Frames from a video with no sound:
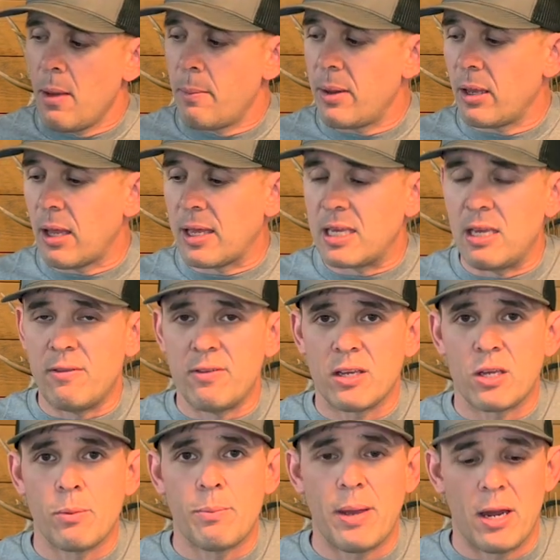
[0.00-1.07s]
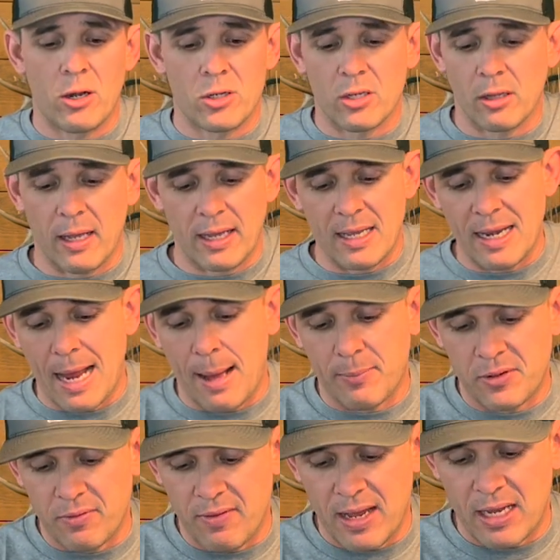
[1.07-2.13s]
but like even compared to like an
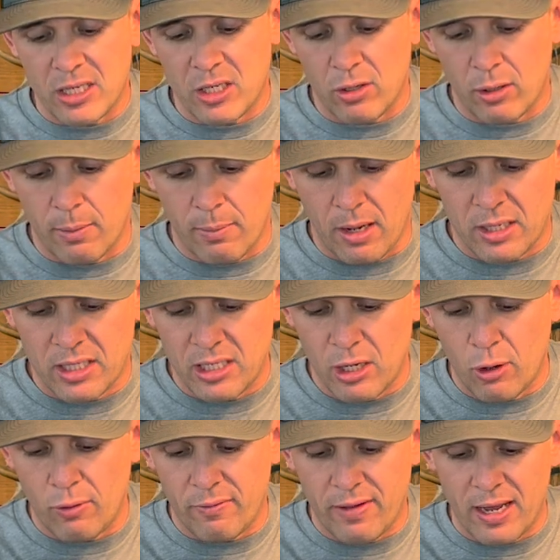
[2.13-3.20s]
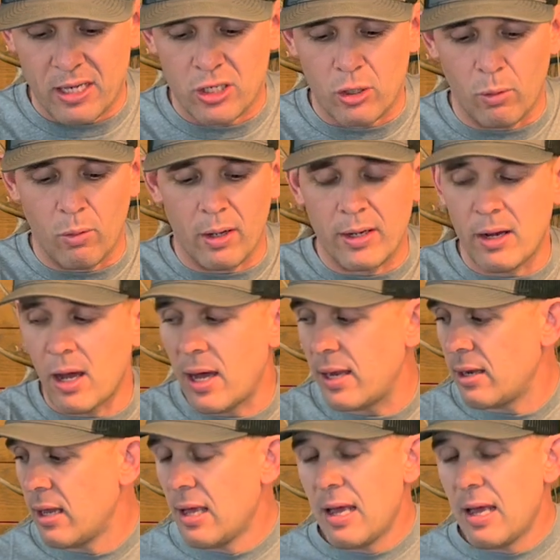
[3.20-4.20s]
Alps vest or a mossy oak vest or whatnot,